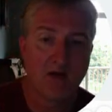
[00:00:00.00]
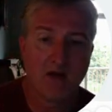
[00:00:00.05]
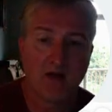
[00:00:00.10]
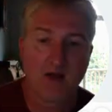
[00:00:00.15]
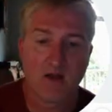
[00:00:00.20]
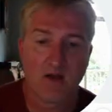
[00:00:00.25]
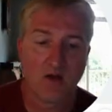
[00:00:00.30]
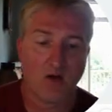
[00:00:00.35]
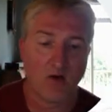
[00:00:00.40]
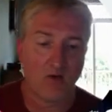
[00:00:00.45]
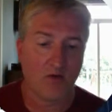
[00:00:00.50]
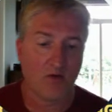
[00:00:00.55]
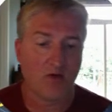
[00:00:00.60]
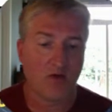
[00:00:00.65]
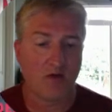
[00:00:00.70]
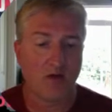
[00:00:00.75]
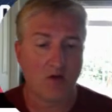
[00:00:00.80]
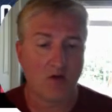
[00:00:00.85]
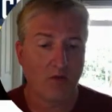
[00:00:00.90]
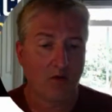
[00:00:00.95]

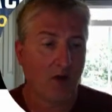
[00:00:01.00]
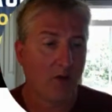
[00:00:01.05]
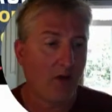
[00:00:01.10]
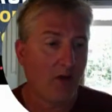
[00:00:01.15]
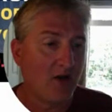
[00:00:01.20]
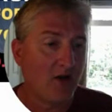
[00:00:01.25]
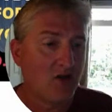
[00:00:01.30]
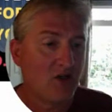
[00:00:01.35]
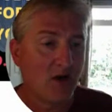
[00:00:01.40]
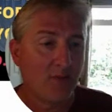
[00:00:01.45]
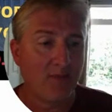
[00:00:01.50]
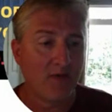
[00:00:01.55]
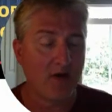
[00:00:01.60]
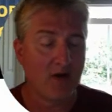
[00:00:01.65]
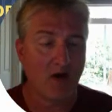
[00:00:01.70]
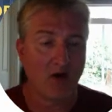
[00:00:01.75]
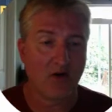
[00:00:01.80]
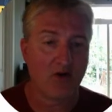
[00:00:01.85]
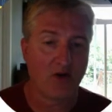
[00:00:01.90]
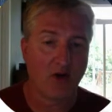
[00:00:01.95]
you're gonna want to jump in
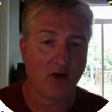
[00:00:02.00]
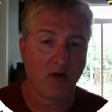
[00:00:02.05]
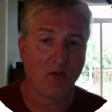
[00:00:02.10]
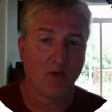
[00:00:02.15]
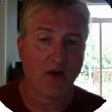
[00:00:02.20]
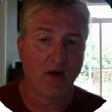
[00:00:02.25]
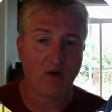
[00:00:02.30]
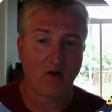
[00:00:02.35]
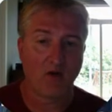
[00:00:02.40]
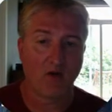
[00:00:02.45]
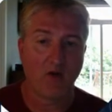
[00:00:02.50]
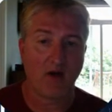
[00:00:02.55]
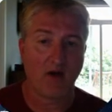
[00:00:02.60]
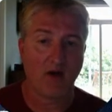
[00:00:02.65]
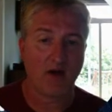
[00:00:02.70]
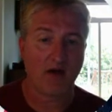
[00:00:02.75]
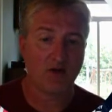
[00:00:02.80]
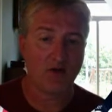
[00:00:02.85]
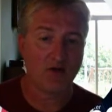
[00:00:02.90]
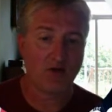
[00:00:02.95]
here. You're gonna want to go ahead
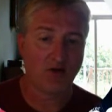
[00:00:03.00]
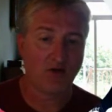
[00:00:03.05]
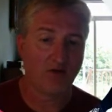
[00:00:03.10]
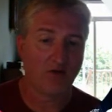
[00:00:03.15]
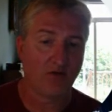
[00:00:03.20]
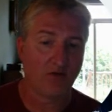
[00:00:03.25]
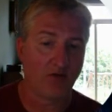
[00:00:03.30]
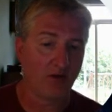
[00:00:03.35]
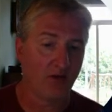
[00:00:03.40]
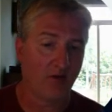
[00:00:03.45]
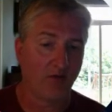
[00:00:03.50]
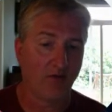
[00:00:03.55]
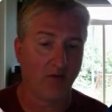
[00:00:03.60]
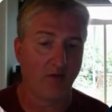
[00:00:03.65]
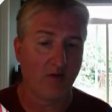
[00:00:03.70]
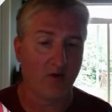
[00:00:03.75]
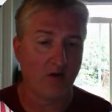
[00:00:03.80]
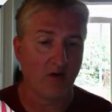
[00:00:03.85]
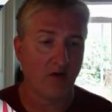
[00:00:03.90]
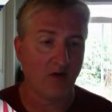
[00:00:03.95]
and just, like I said,
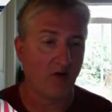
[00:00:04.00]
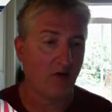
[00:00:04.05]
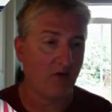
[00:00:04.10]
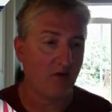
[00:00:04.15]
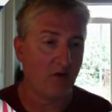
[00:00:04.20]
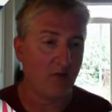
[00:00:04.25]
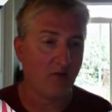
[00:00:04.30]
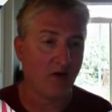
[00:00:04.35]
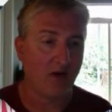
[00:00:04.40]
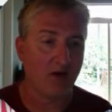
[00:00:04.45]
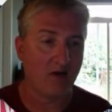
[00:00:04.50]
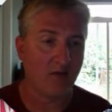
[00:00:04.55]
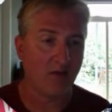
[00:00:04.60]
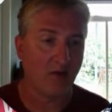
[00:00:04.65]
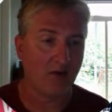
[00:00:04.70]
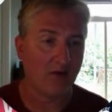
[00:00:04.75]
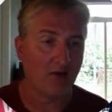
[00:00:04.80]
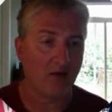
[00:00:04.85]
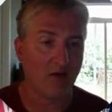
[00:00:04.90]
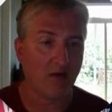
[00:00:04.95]
you
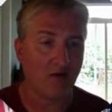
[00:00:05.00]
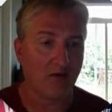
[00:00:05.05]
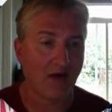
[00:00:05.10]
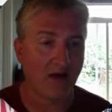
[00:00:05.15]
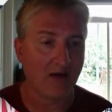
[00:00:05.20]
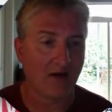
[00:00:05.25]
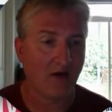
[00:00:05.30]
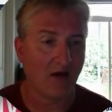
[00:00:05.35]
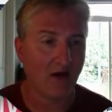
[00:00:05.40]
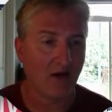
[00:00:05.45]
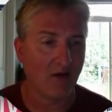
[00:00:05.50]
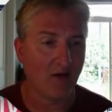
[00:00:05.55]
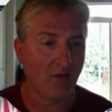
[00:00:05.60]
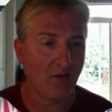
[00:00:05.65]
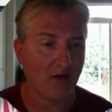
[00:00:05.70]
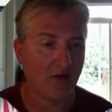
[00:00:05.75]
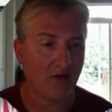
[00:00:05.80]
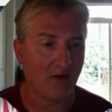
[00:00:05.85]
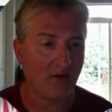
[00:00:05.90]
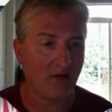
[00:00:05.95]
might say, that color
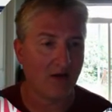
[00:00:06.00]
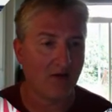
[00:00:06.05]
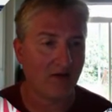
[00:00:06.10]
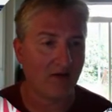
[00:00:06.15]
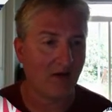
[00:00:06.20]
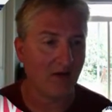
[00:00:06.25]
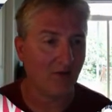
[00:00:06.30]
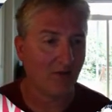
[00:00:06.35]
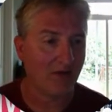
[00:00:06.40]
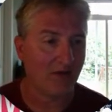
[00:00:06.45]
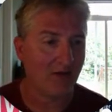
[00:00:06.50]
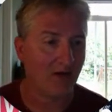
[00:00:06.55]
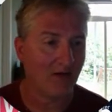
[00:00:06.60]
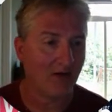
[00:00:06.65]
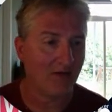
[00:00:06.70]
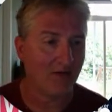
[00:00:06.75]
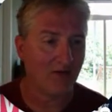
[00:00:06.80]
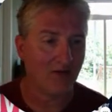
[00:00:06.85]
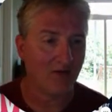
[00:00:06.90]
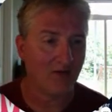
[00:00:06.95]
right there
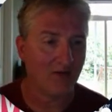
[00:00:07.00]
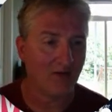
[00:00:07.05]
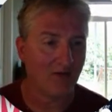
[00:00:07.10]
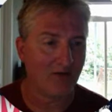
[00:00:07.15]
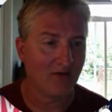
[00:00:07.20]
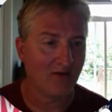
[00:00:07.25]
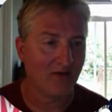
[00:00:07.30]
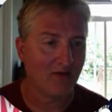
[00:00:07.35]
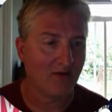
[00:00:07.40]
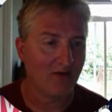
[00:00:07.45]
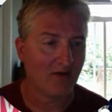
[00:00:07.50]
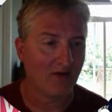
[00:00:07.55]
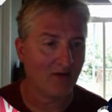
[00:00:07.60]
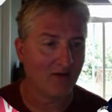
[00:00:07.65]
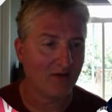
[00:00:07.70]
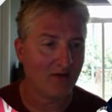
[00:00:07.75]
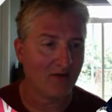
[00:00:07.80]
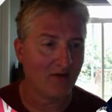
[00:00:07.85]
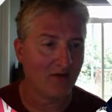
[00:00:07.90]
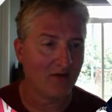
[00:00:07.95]
is just, it just
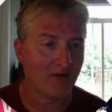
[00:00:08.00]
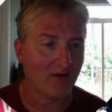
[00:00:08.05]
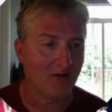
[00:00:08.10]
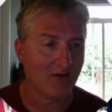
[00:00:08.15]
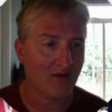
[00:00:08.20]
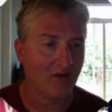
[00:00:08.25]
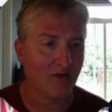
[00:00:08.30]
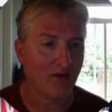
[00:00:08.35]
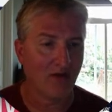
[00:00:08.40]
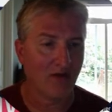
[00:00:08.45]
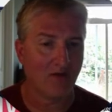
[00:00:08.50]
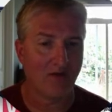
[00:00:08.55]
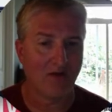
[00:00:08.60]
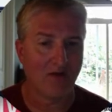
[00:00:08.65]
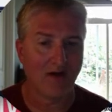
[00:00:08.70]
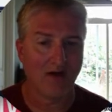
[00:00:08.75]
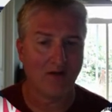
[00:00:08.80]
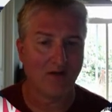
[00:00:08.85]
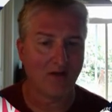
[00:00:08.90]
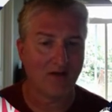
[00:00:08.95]
doesn't do that. I
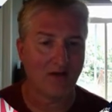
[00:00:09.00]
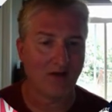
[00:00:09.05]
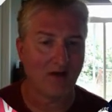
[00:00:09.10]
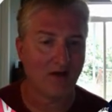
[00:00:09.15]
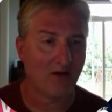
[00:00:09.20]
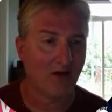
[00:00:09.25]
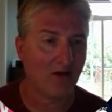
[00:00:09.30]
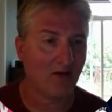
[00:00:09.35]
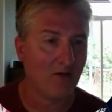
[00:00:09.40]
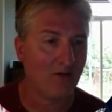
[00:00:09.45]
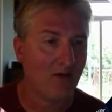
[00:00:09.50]
don't like that color.